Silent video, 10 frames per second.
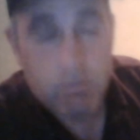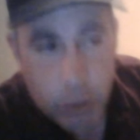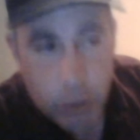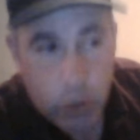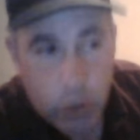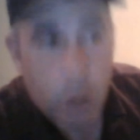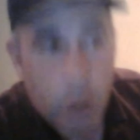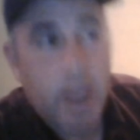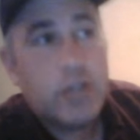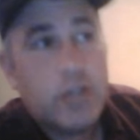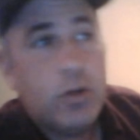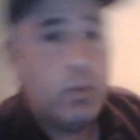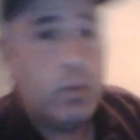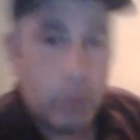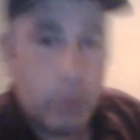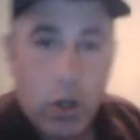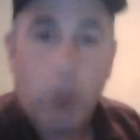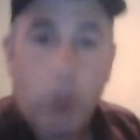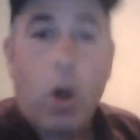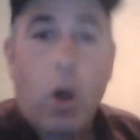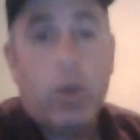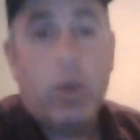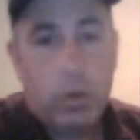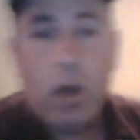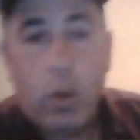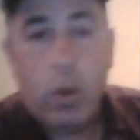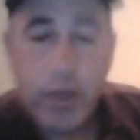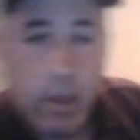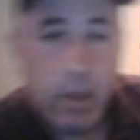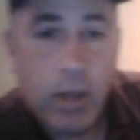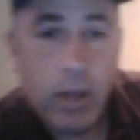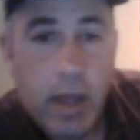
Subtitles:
do your best to go along with them,